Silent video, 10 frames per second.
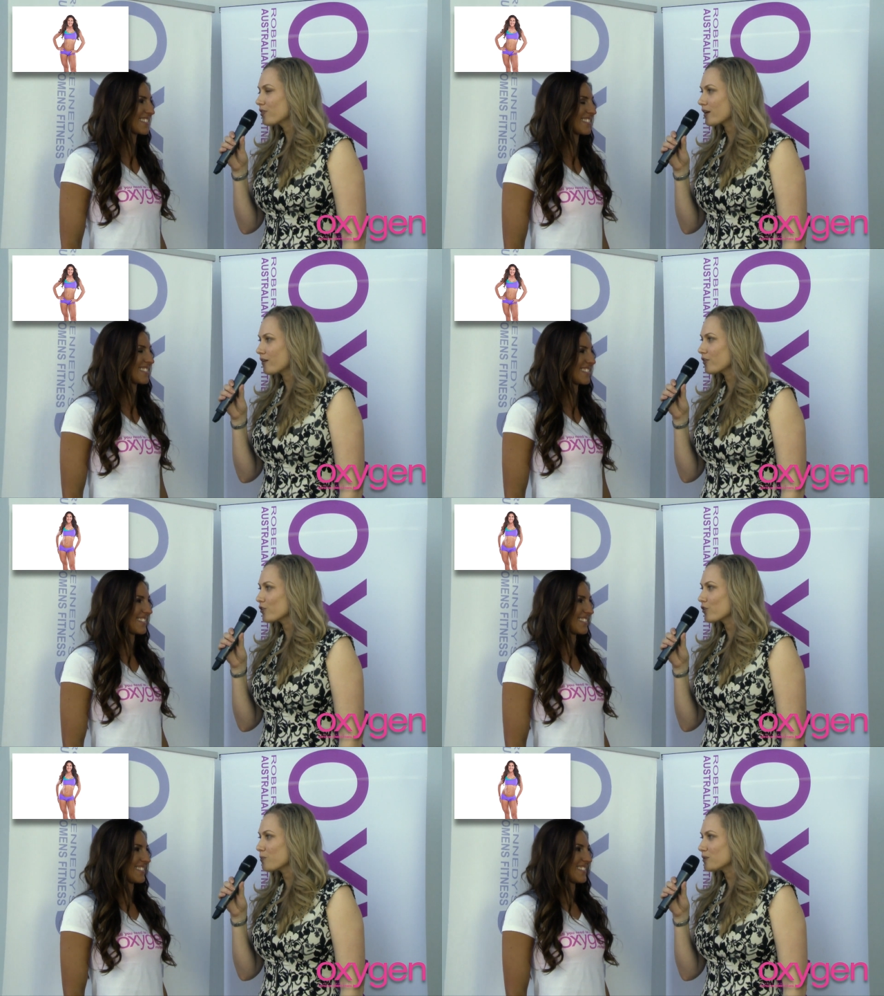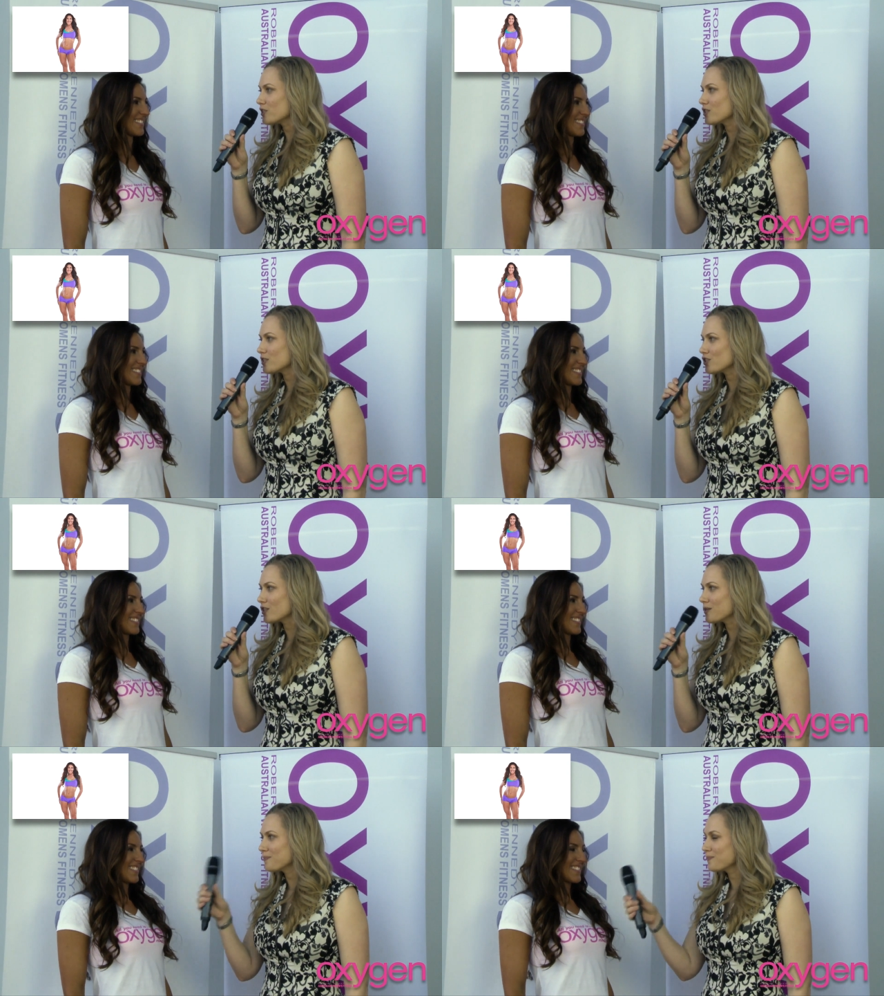Speaker 1: the Cover Girl competition this
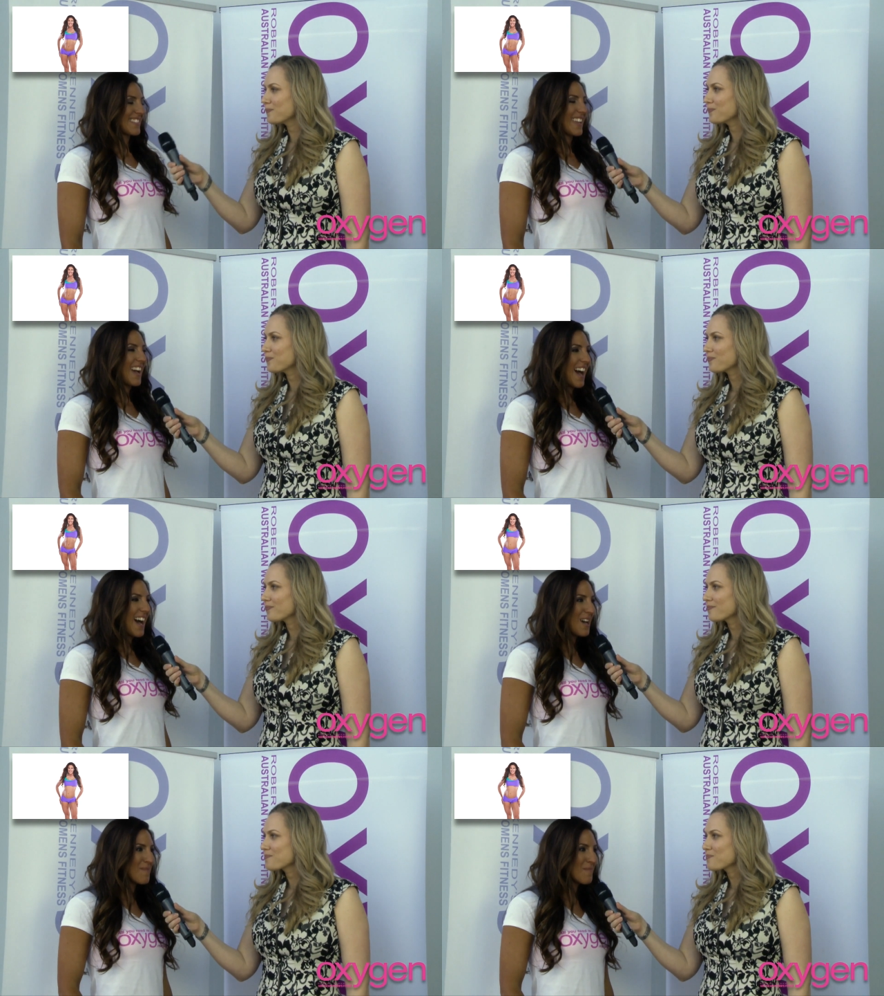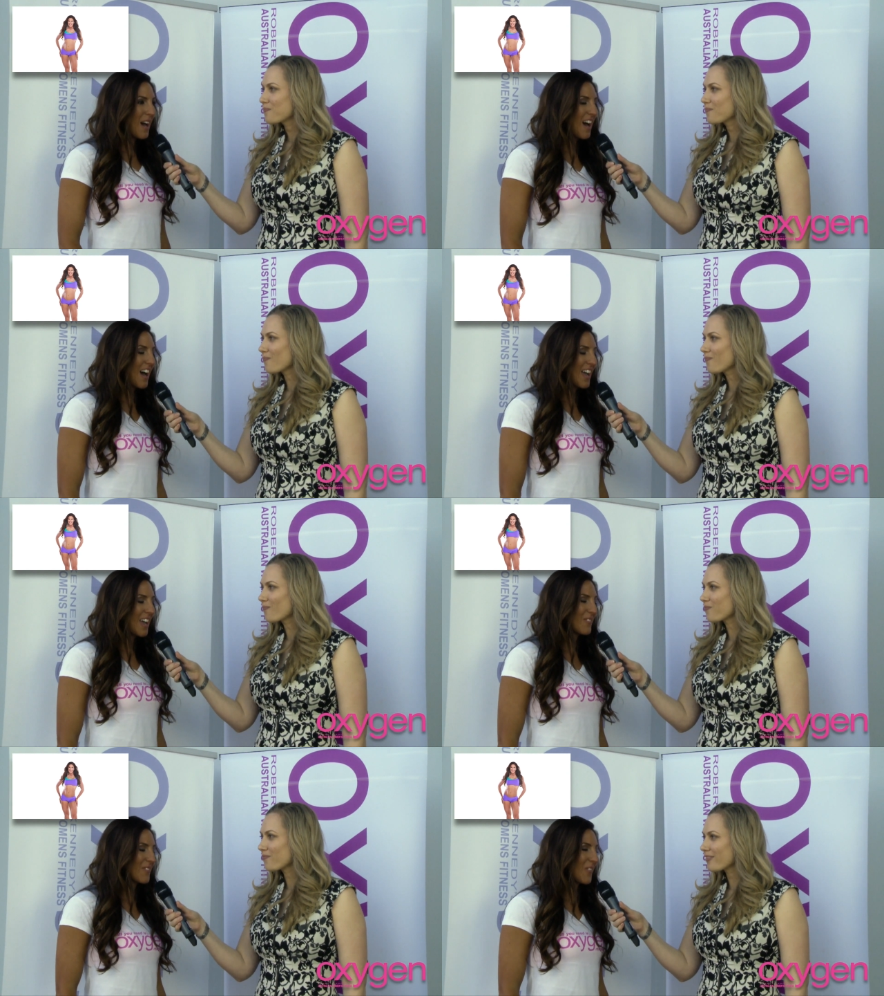year?
Speaker 2: Um, I
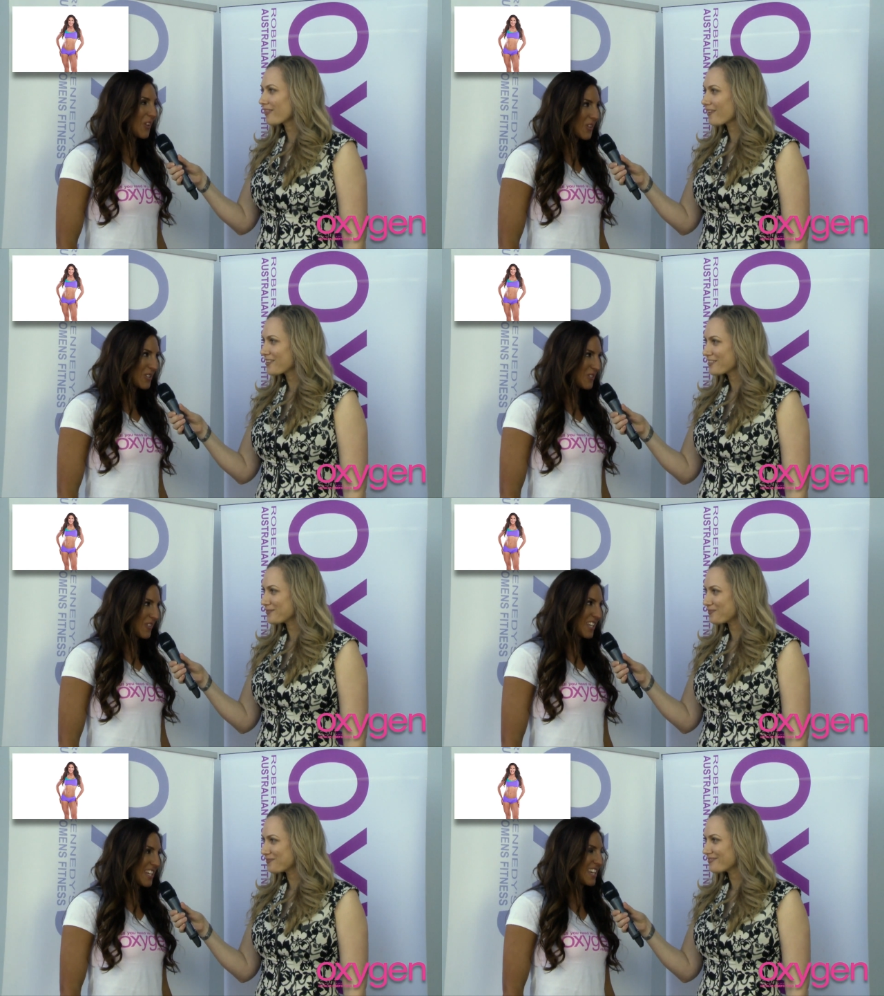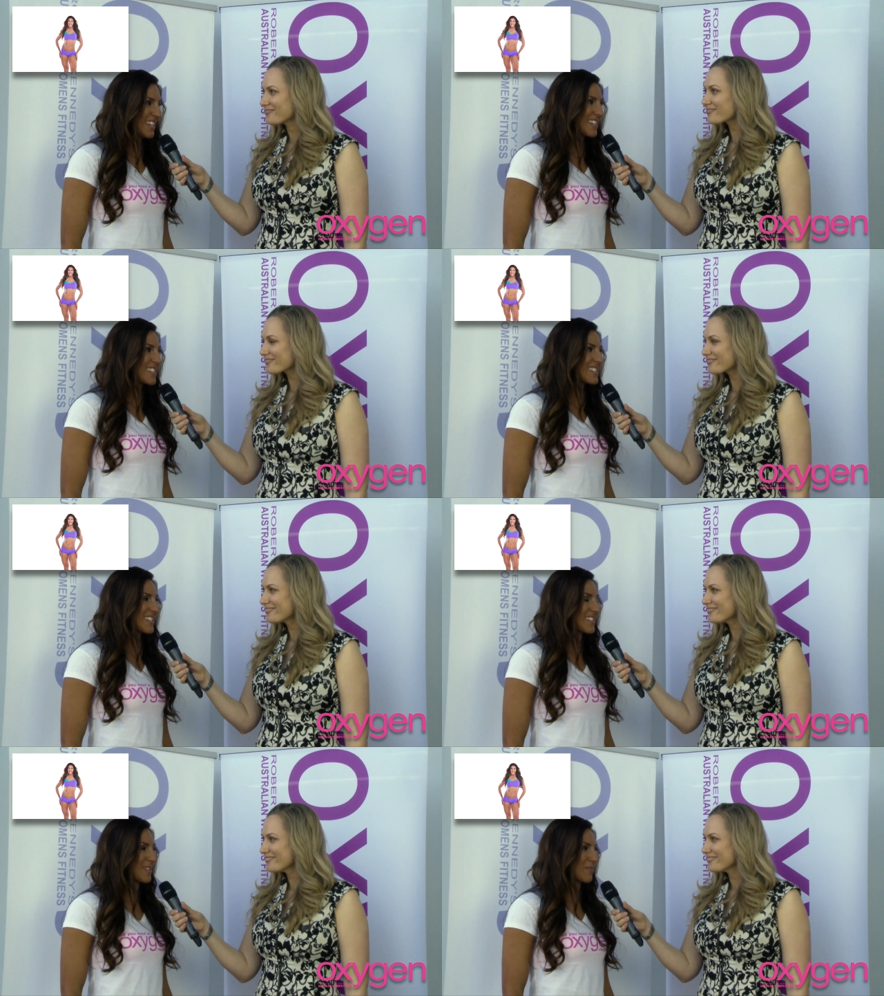have followed it for years,
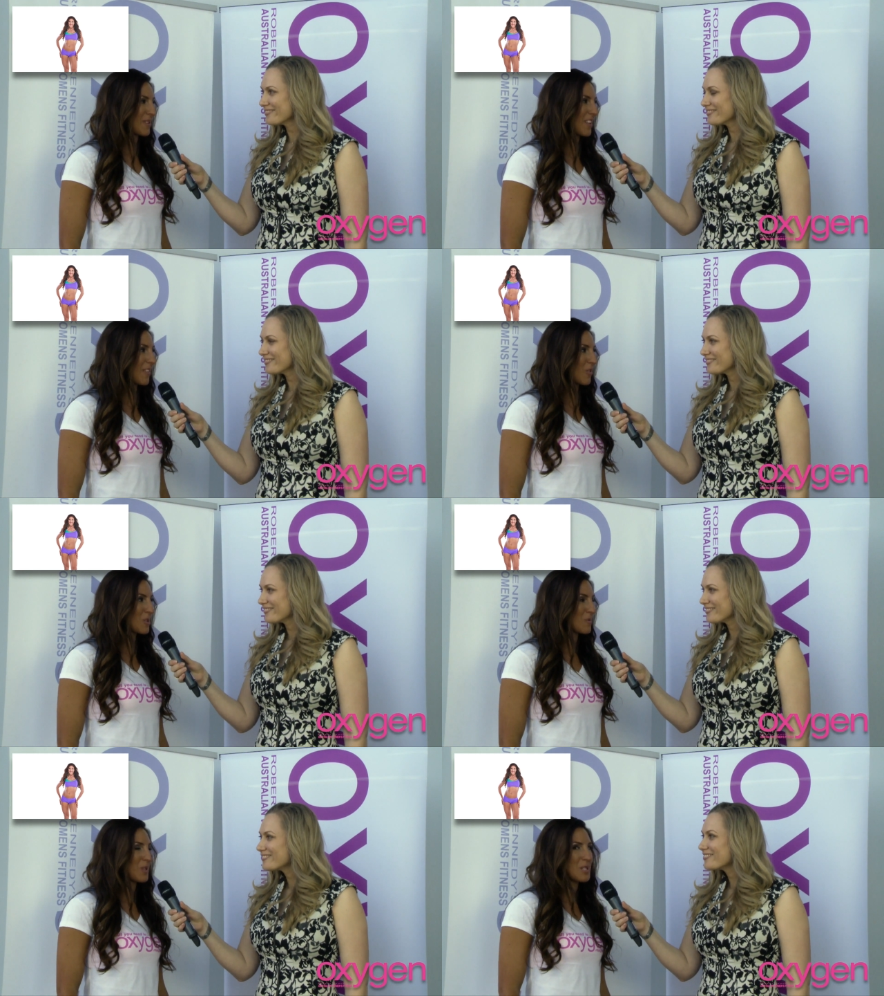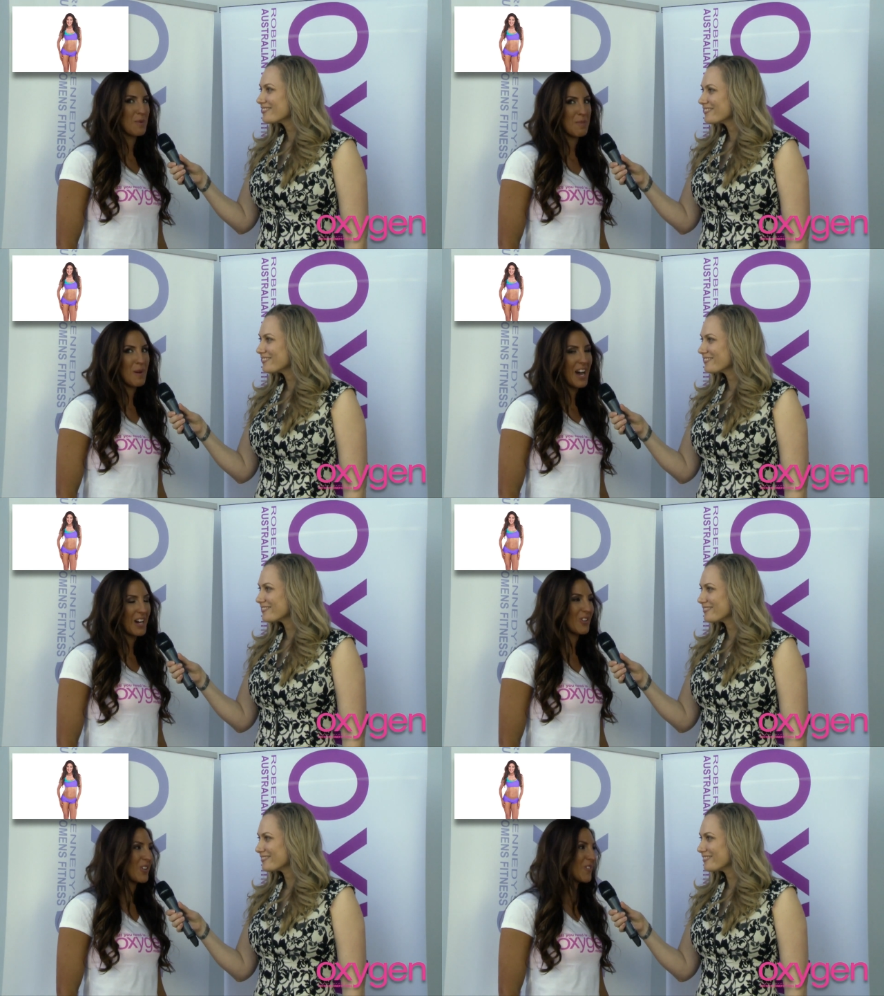and it's something that I've always wanted to be
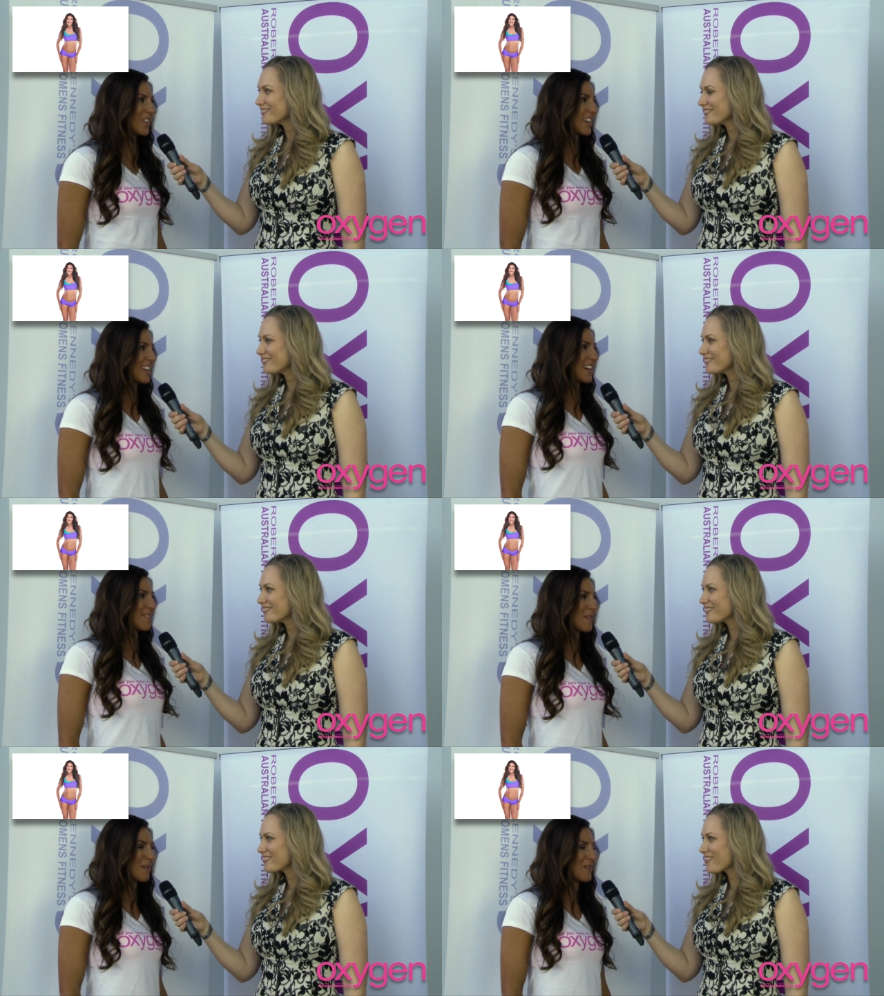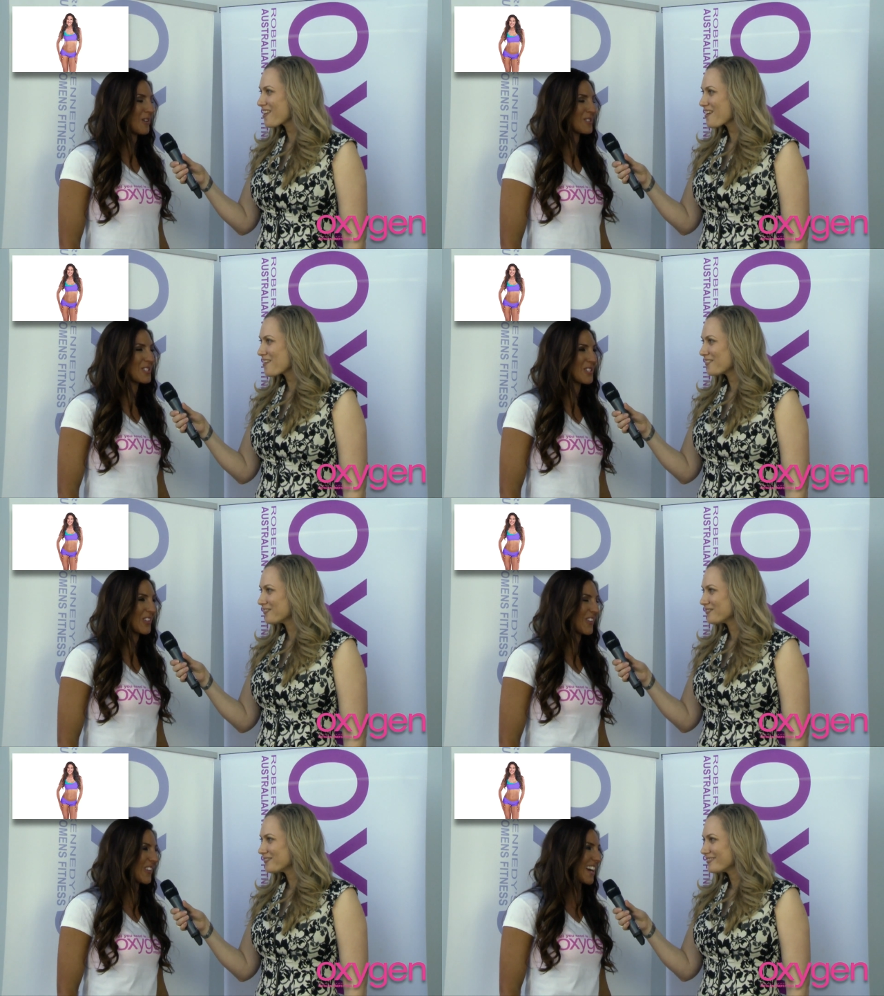part of. And um, I'm an oxygen girl